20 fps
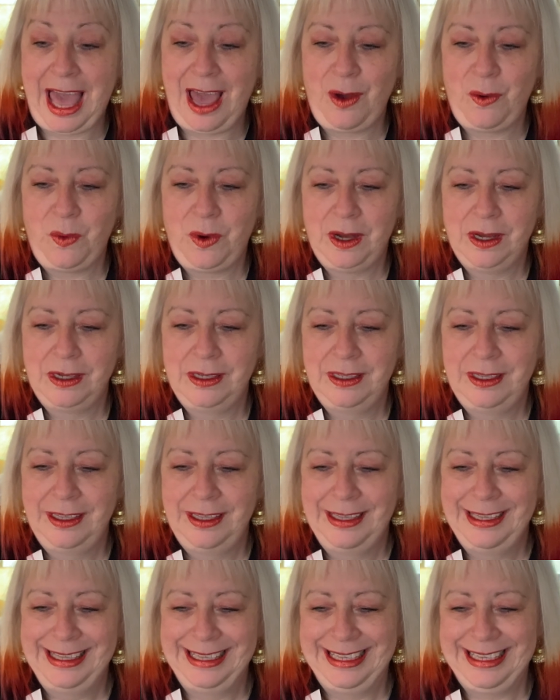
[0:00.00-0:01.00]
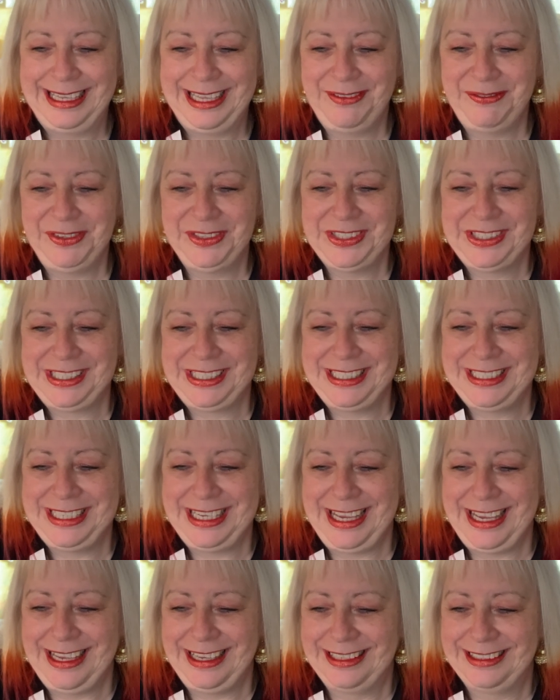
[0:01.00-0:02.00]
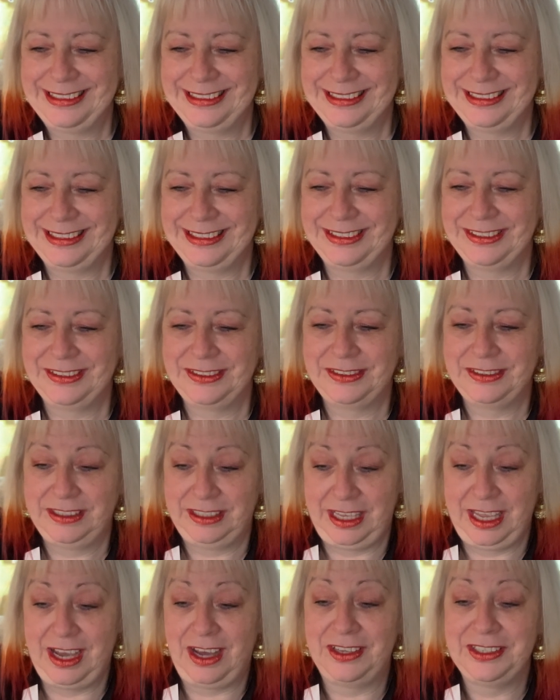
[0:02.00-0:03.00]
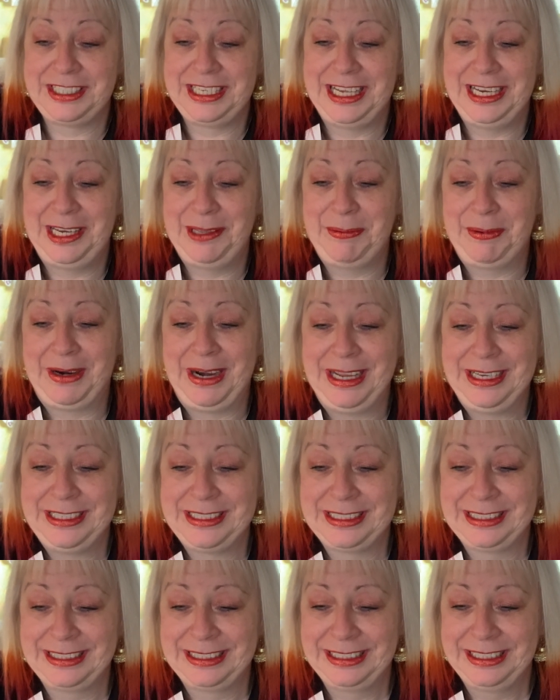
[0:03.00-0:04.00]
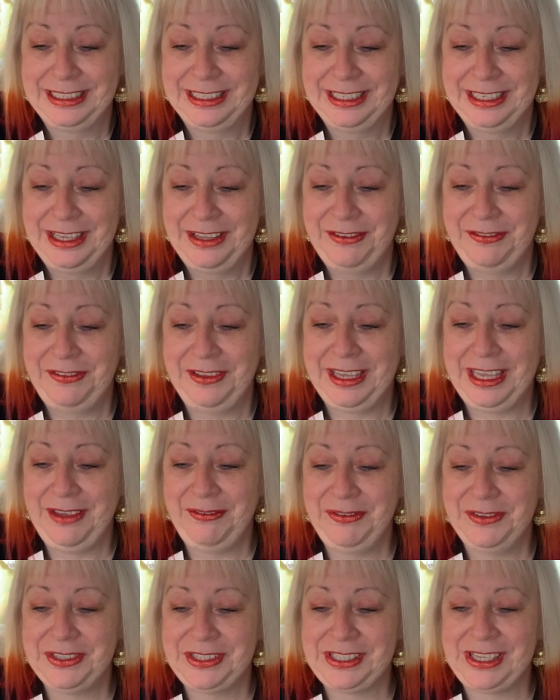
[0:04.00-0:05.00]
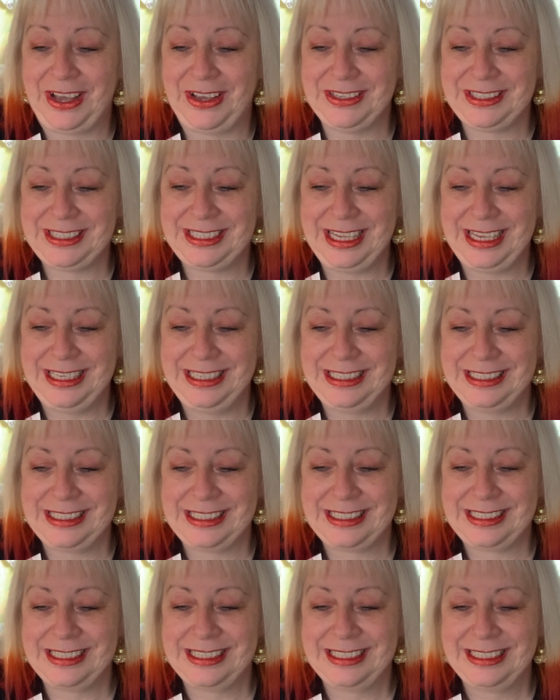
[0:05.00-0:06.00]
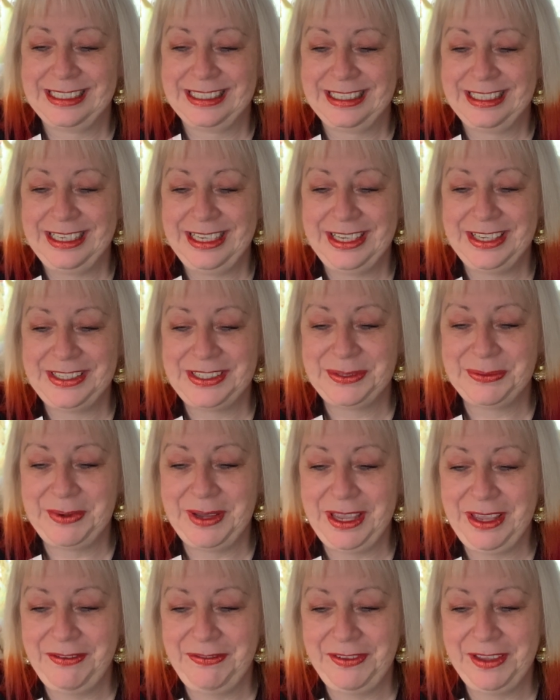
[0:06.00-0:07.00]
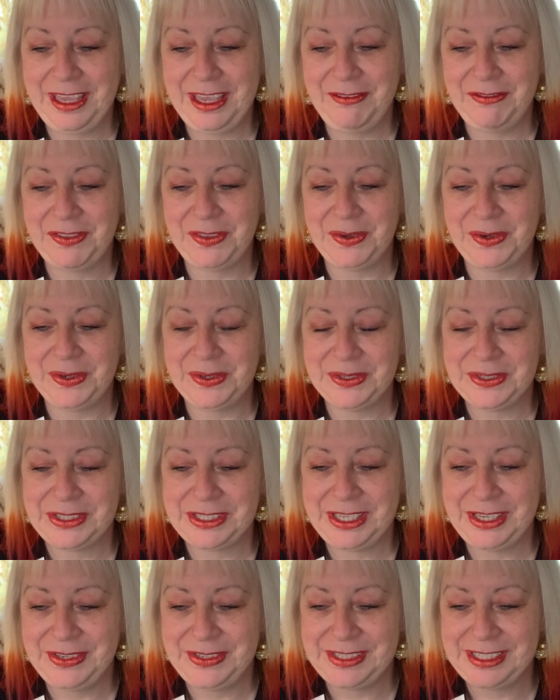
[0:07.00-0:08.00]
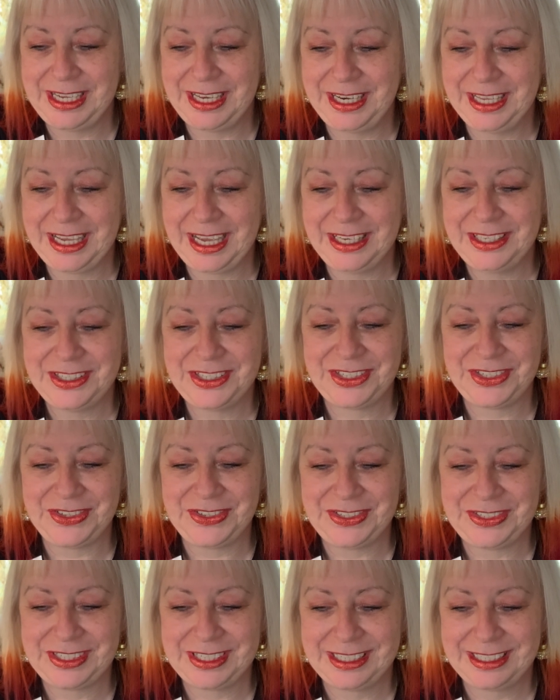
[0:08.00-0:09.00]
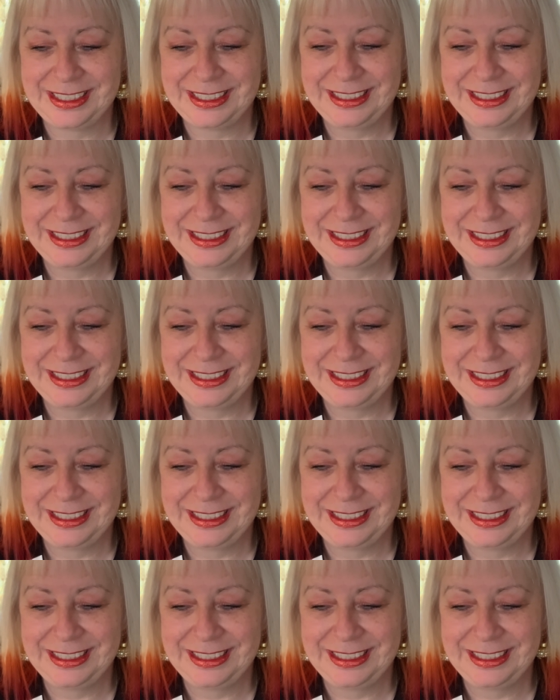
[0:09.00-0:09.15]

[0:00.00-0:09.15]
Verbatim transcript: Ow! Give us today our daily bread. Forgive us our sins, as we forgive those who sin against us.